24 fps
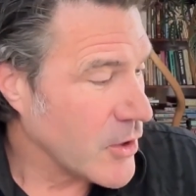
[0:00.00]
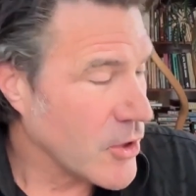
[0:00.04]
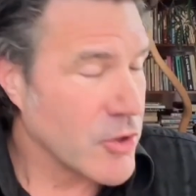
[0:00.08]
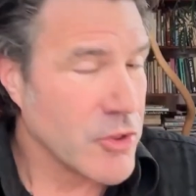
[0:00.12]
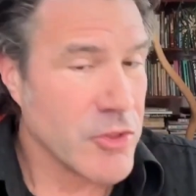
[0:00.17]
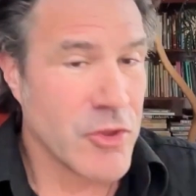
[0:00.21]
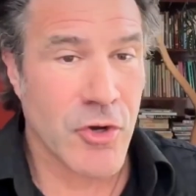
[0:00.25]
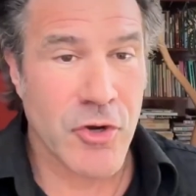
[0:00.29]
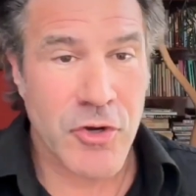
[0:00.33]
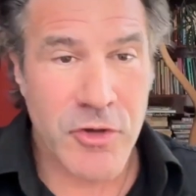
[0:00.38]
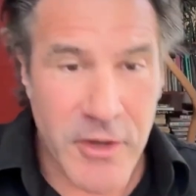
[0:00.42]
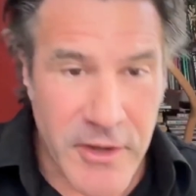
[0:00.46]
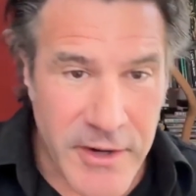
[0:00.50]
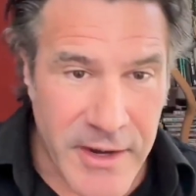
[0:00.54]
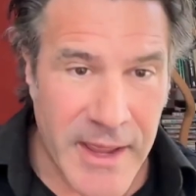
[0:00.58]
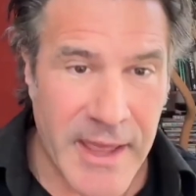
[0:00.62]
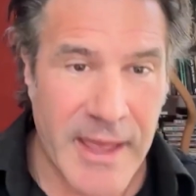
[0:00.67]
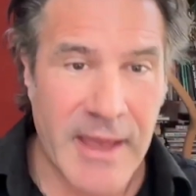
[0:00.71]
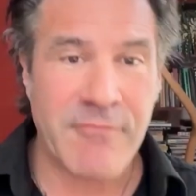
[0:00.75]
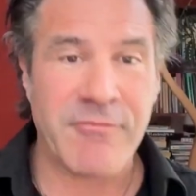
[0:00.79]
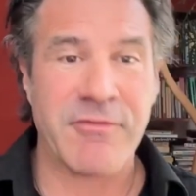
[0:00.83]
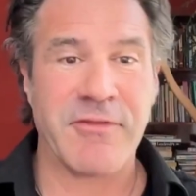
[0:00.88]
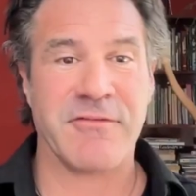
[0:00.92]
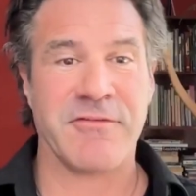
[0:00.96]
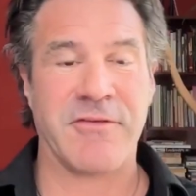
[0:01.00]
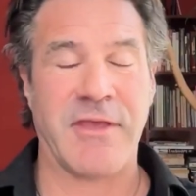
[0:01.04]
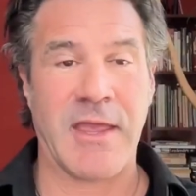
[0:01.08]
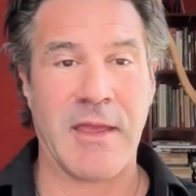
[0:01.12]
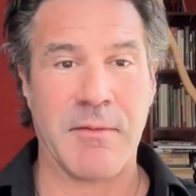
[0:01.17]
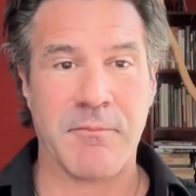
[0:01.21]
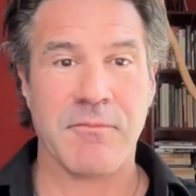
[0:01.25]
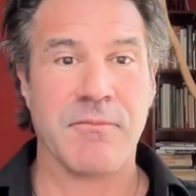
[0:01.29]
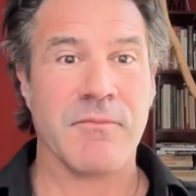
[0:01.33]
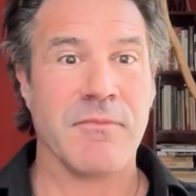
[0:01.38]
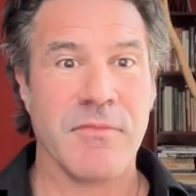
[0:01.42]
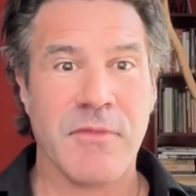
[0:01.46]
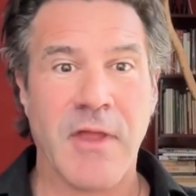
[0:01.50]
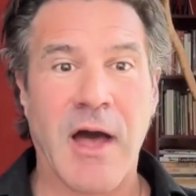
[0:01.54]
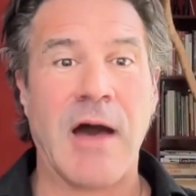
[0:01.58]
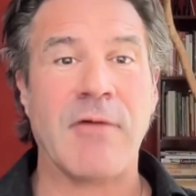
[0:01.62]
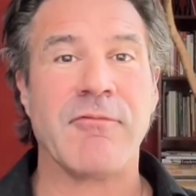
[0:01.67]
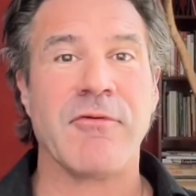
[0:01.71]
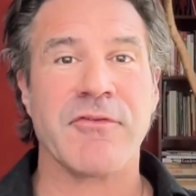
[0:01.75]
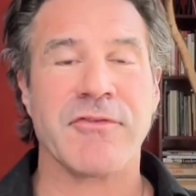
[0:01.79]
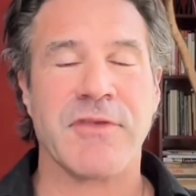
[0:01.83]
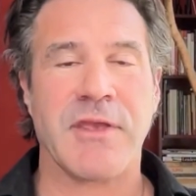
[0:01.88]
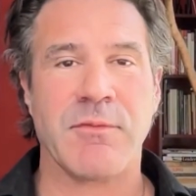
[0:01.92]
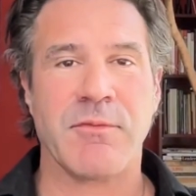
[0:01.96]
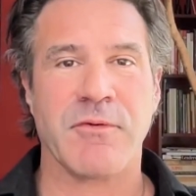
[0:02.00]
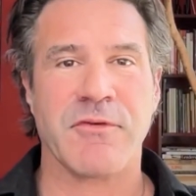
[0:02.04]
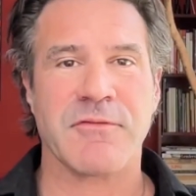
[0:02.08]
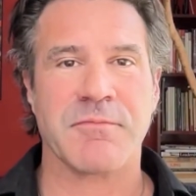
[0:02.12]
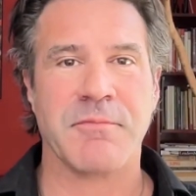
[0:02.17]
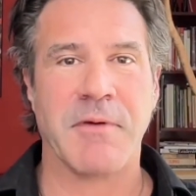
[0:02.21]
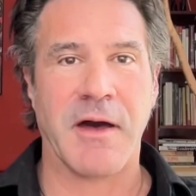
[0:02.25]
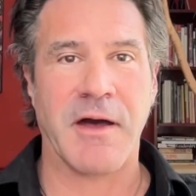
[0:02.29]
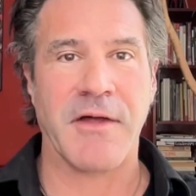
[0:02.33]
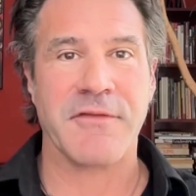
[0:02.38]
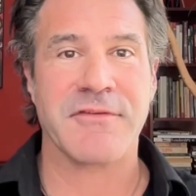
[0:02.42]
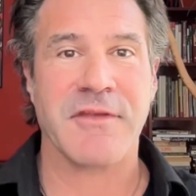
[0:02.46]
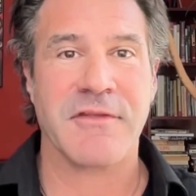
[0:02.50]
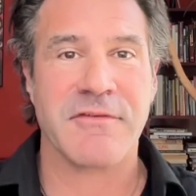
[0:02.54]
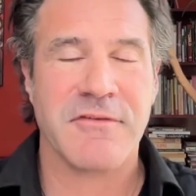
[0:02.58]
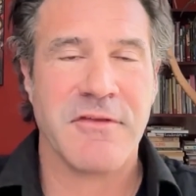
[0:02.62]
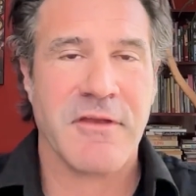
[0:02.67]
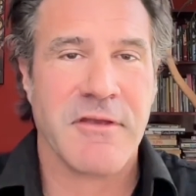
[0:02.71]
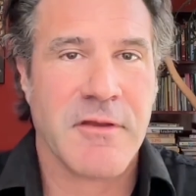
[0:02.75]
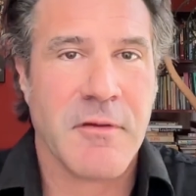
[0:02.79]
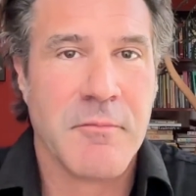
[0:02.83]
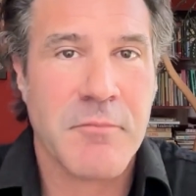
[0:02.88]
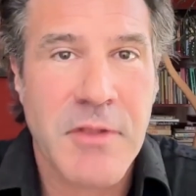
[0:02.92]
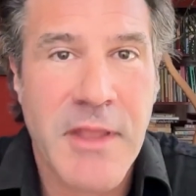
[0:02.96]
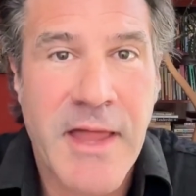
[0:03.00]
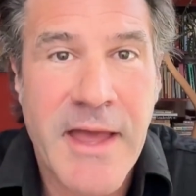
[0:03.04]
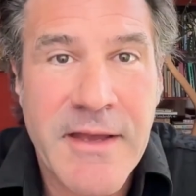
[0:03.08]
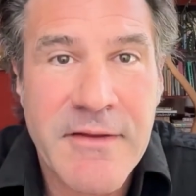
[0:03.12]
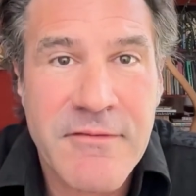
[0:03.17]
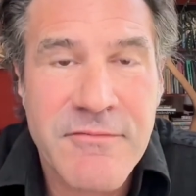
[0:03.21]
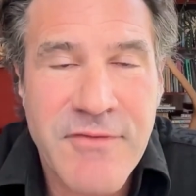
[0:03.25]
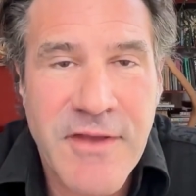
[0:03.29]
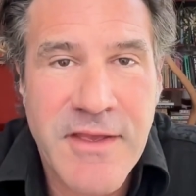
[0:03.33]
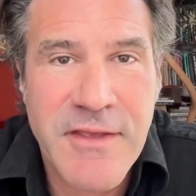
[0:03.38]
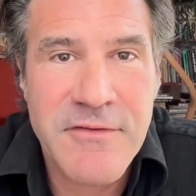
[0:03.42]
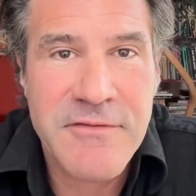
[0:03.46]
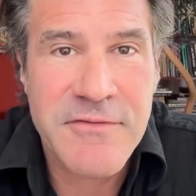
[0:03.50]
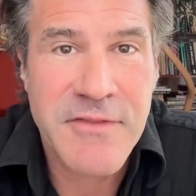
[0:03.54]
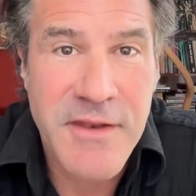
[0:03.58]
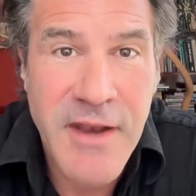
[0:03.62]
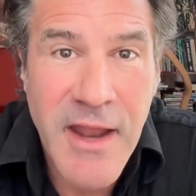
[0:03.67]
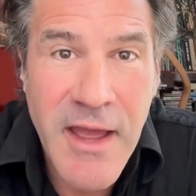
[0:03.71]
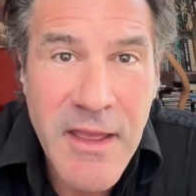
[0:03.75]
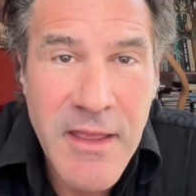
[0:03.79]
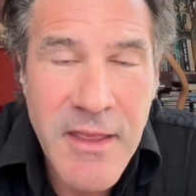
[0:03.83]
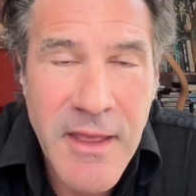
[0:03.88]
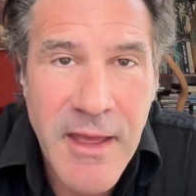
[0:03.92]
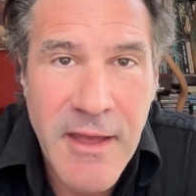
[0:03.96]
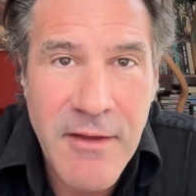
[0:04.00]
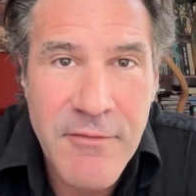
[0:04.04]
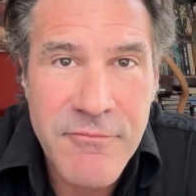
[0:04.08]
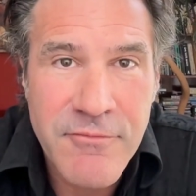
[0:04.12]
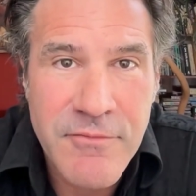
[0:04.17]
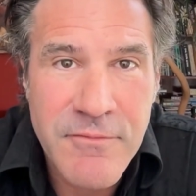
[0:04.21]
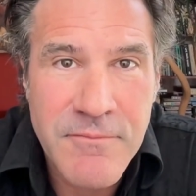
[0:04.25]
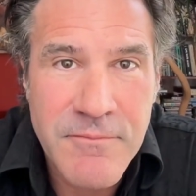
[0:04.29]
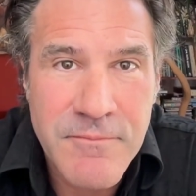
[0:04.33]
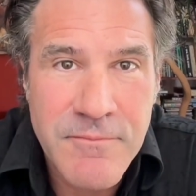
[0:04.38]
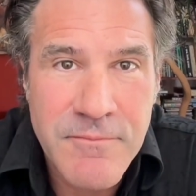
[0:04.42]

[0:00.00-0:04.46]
they're going to have the same novelty response at seeing a black face that I have,